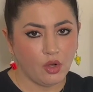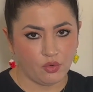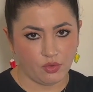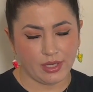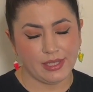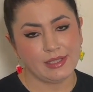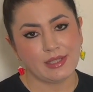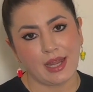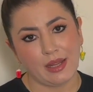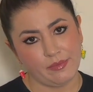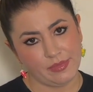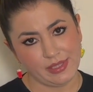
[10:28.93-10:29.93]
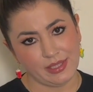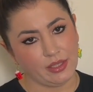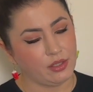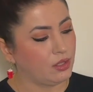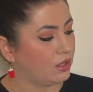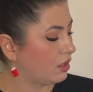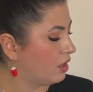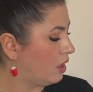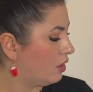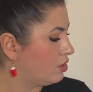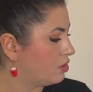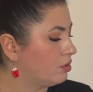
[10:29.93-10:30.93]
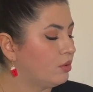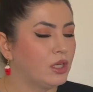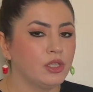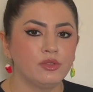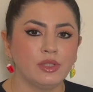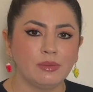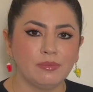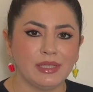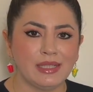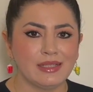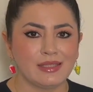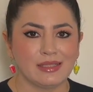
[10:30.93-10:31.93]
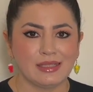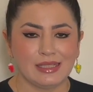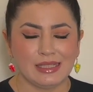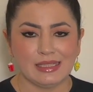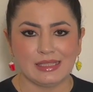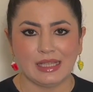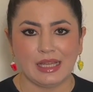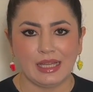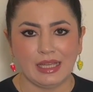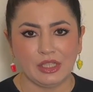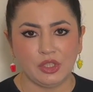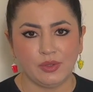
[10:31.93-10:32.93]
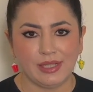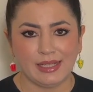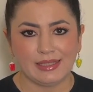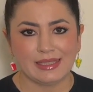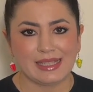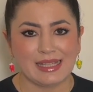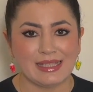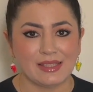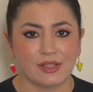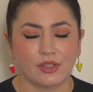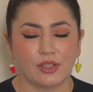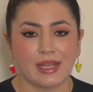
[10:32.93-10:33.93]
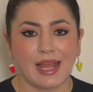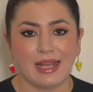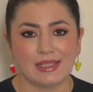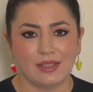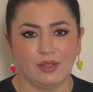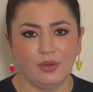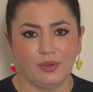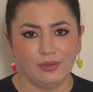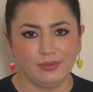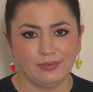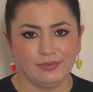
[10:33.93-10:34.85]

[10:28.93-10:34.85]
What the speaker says: Running time, singular. 200 minutes is a unit considered as a whole.